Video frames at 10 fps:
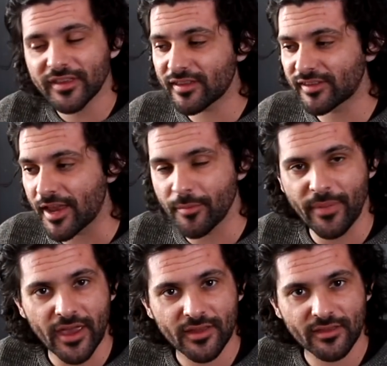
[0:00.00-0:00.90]
this
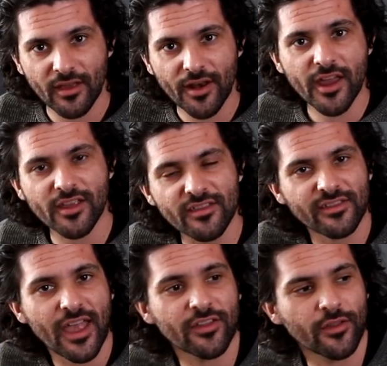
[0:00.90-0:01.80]
database and I can
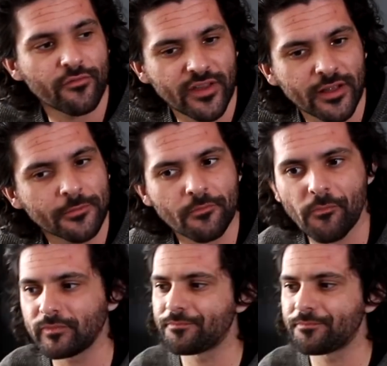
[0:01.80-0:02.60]
say something